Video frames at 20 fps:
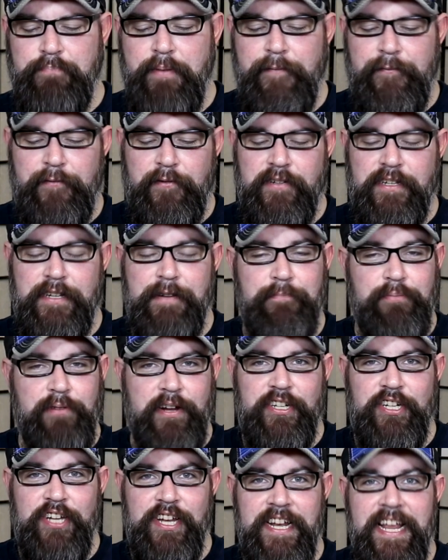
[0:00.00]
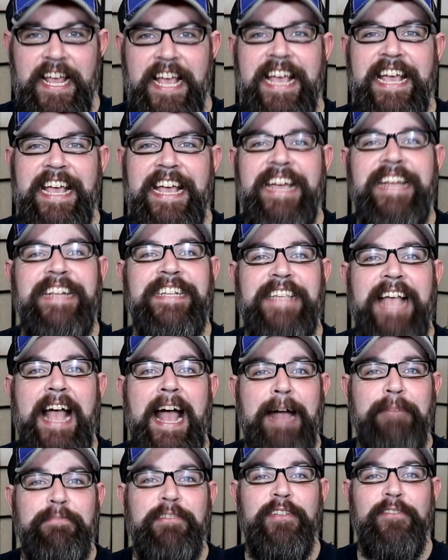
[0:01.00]
But first impression, it is
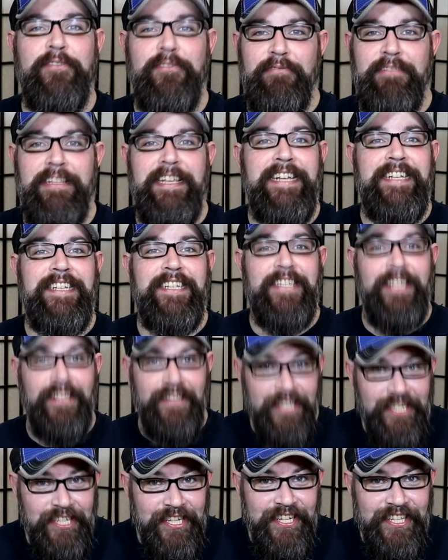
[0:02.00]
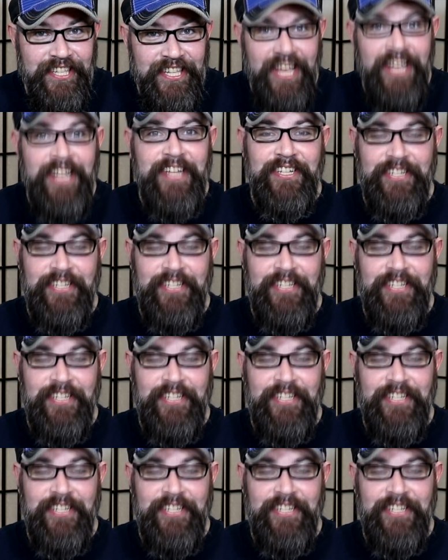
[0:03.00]
absolutely delicious.